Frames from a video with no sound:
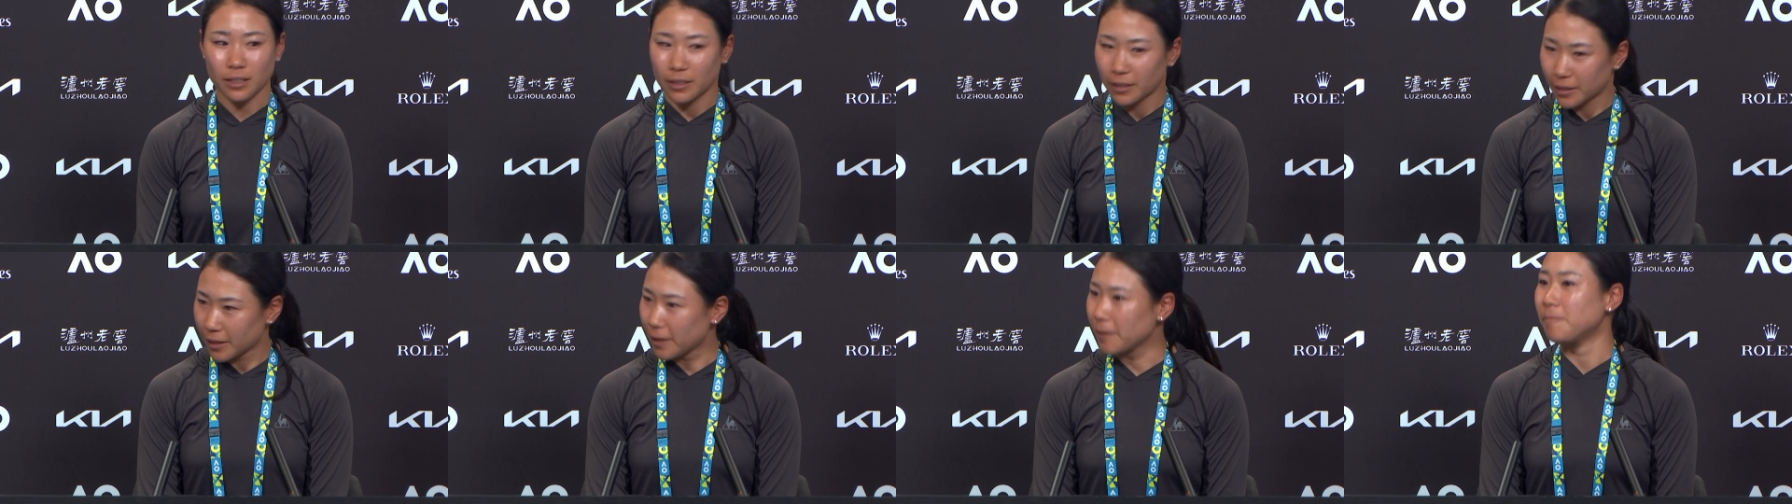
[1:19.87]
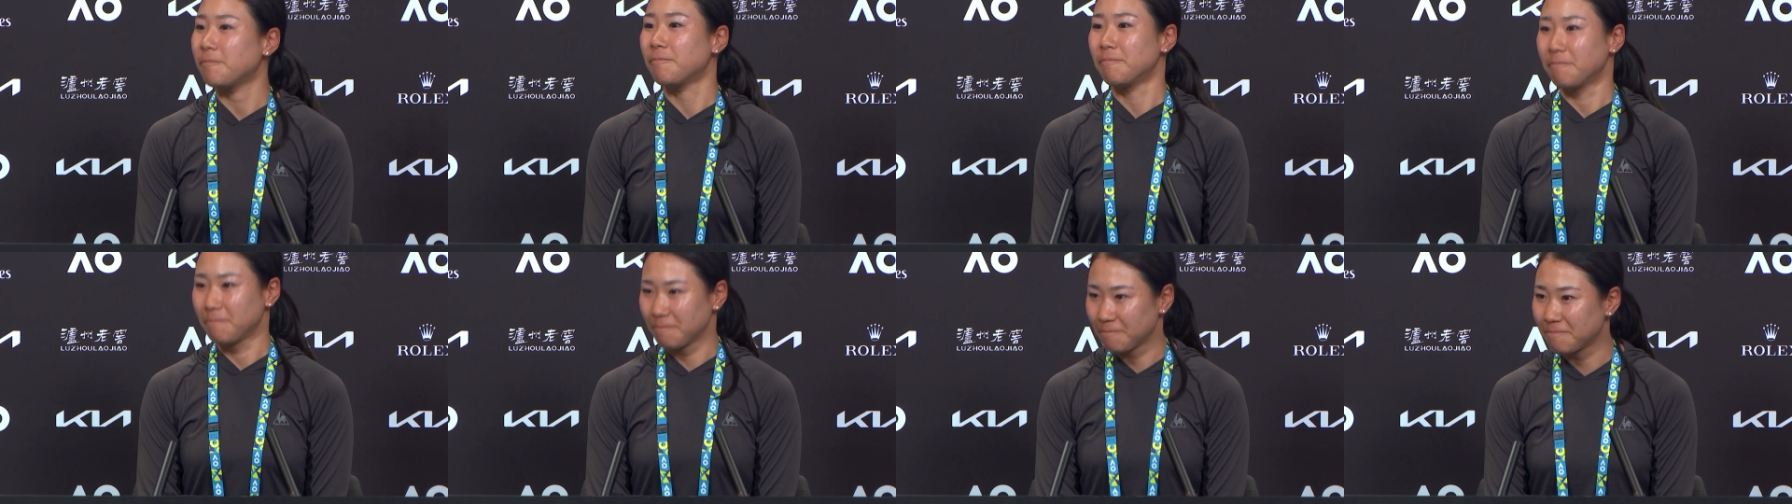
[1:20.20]
Yeah.
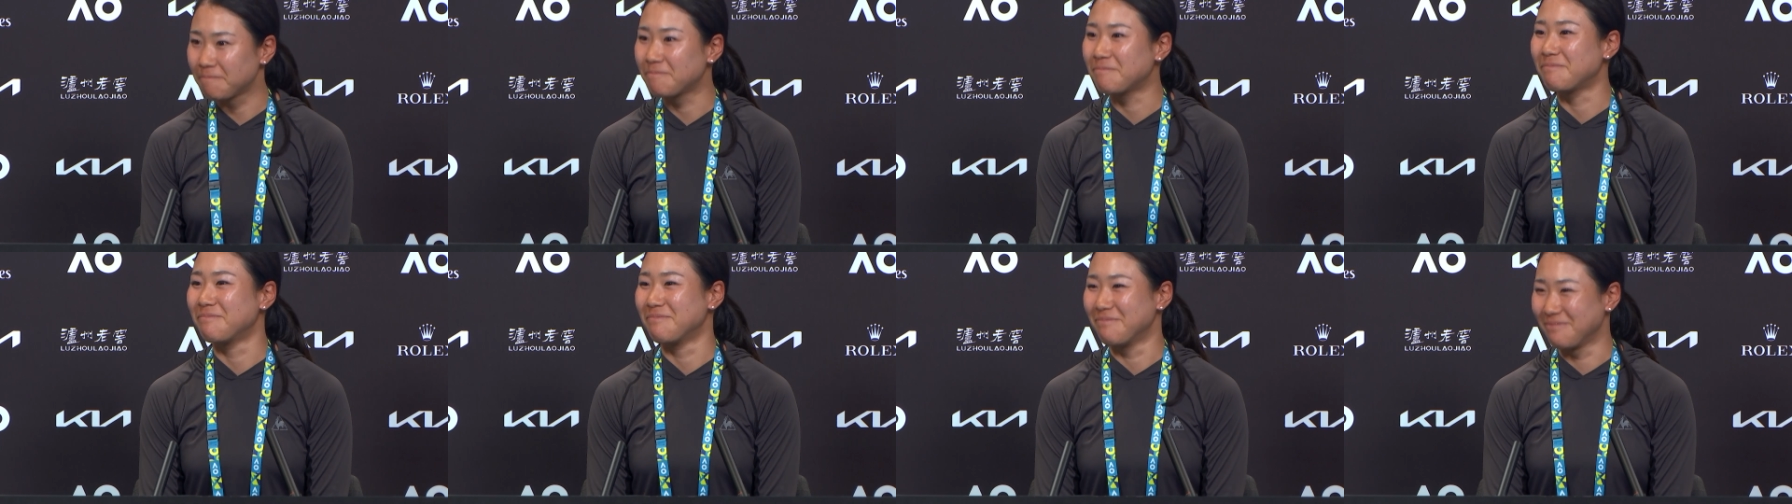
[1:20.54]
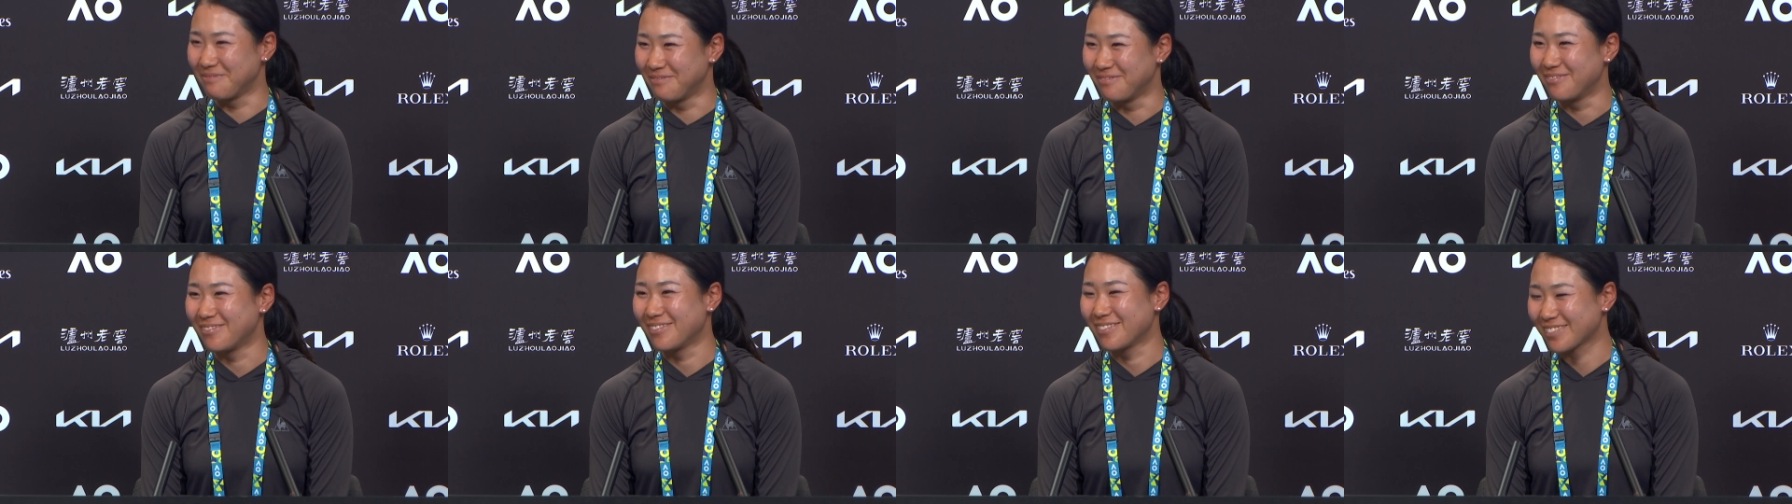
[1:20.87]

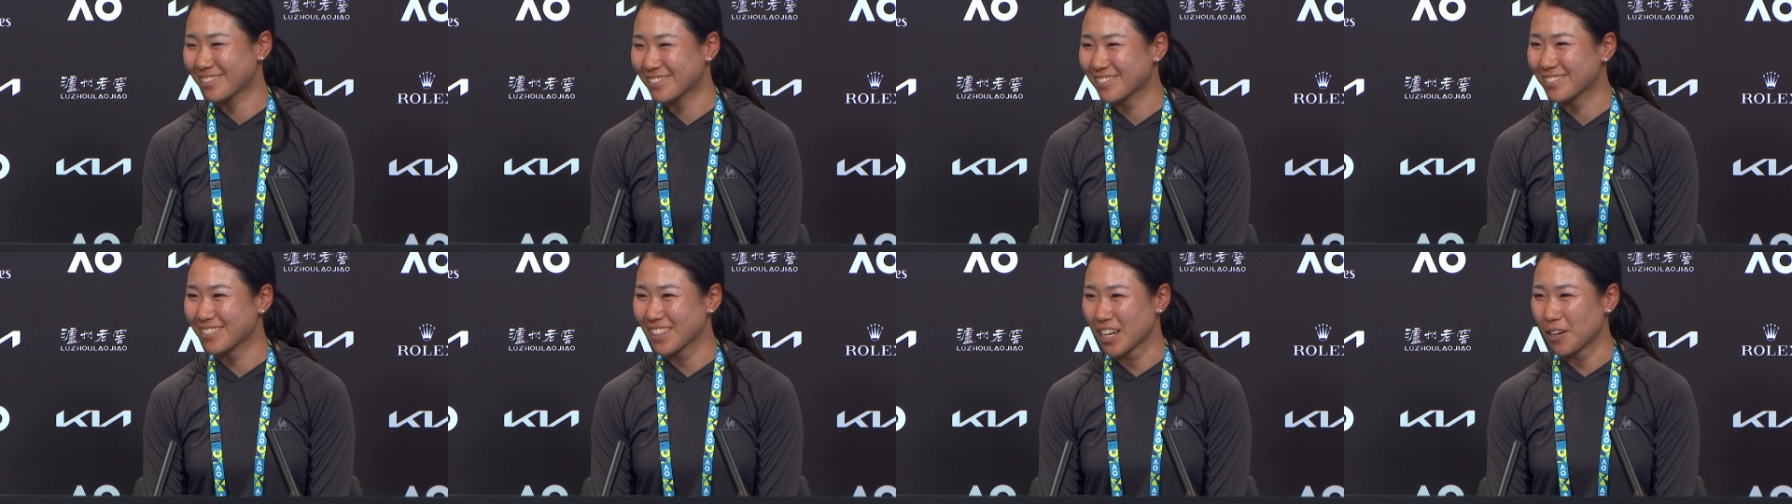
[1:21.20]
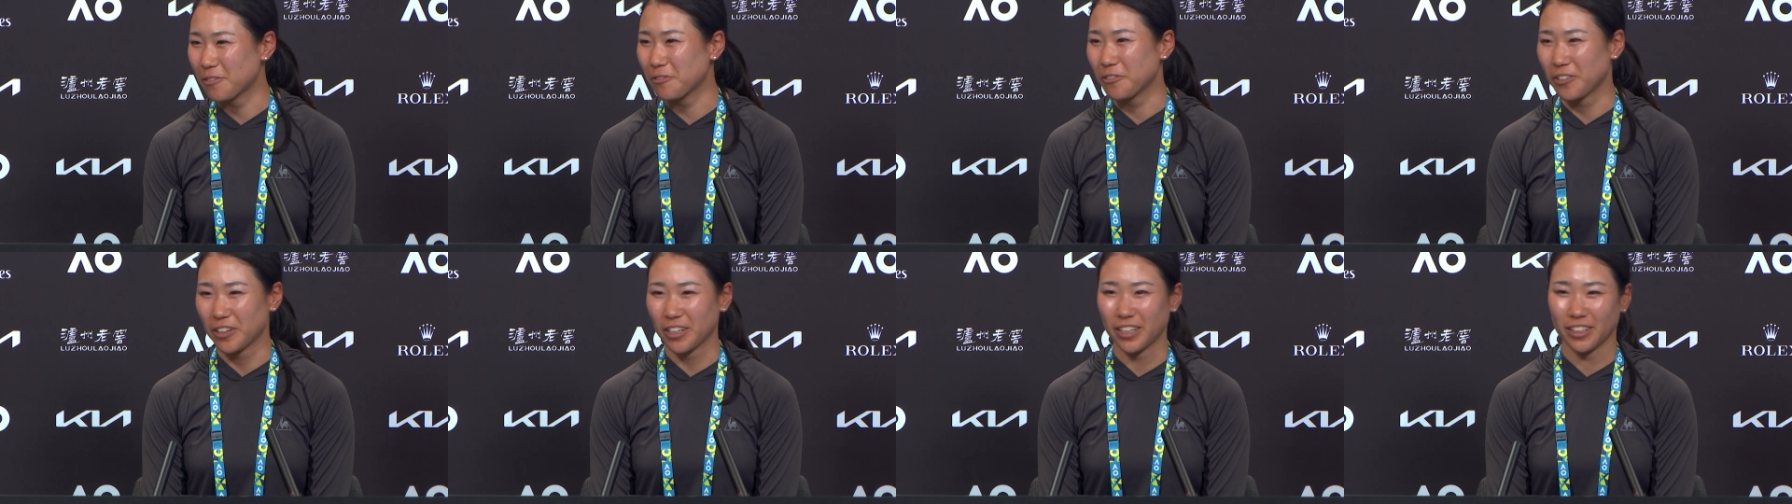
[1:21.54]

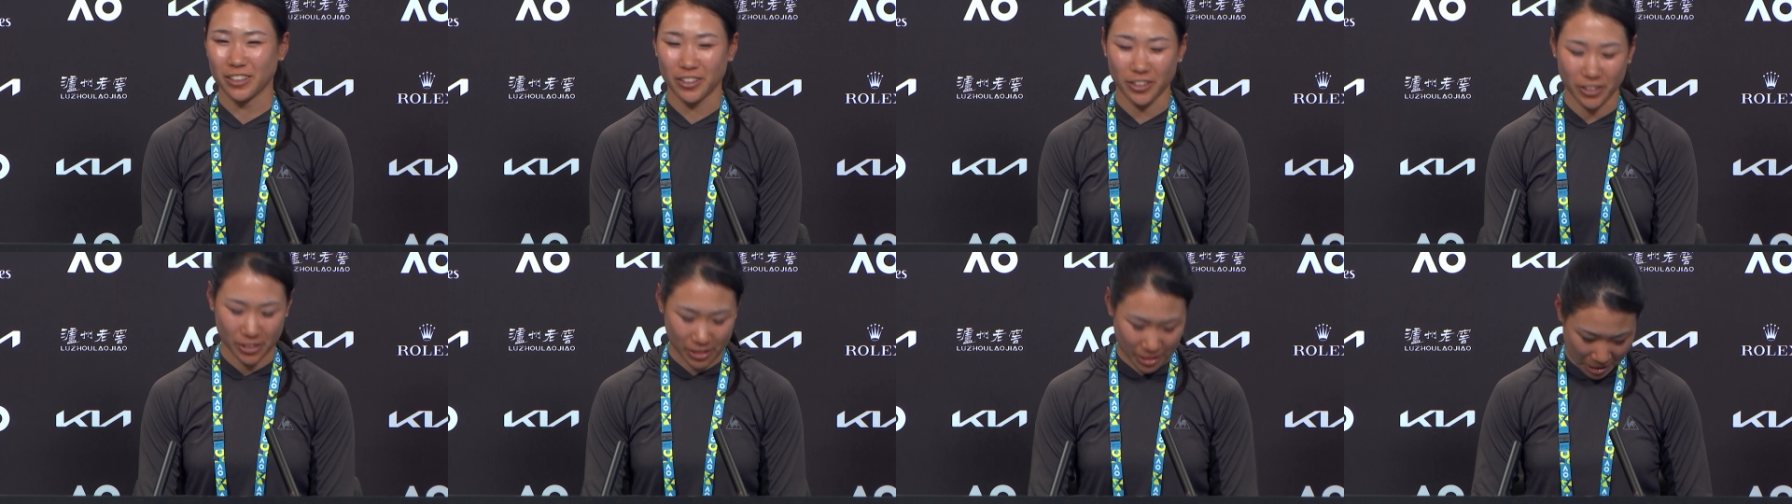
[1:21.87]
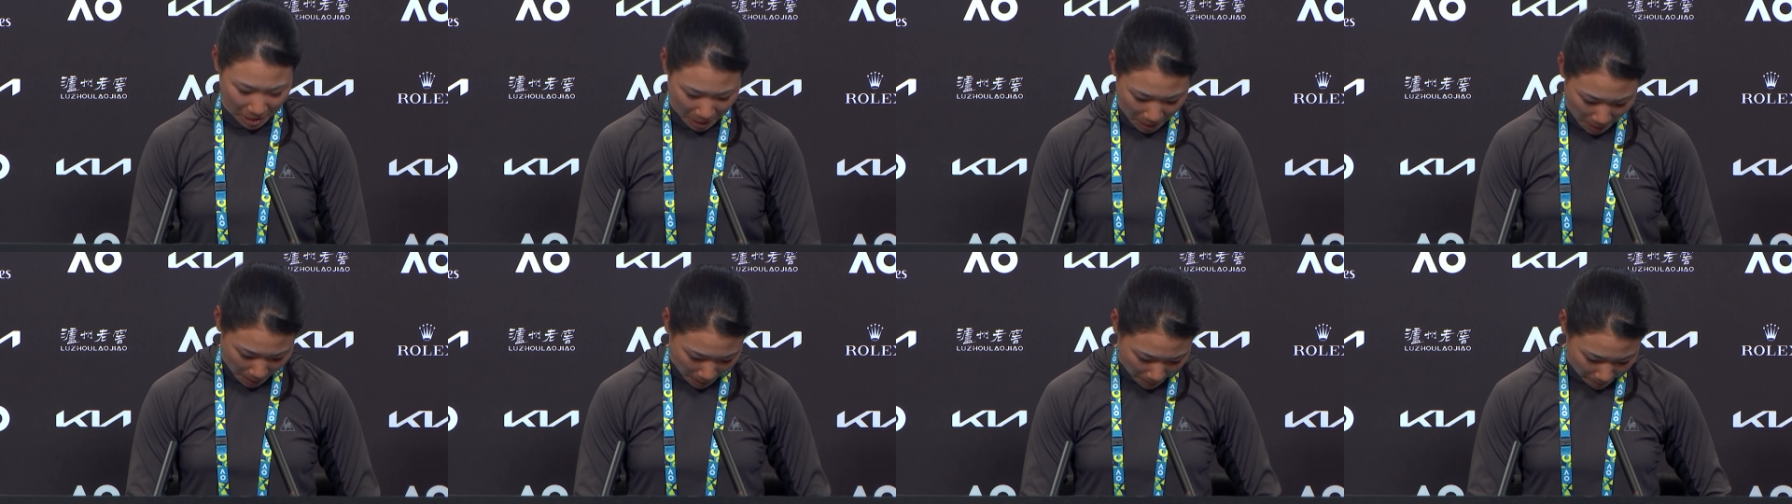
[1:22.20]
That's a
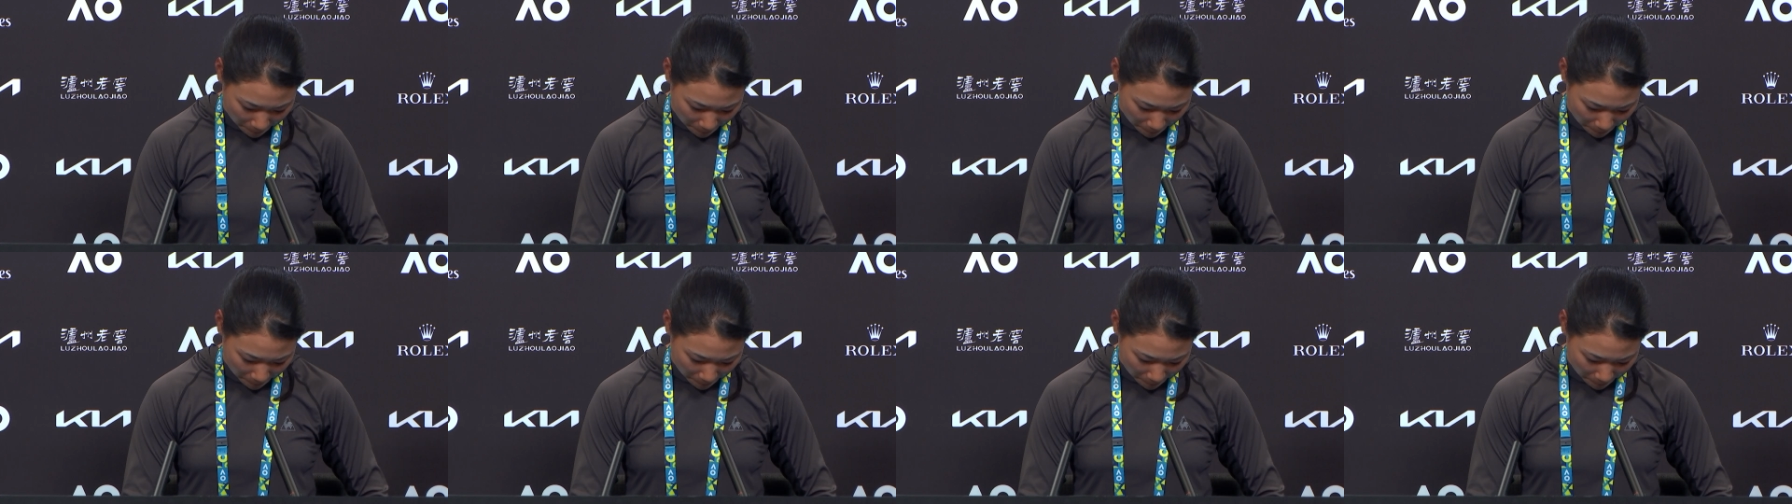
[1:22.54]
fantastic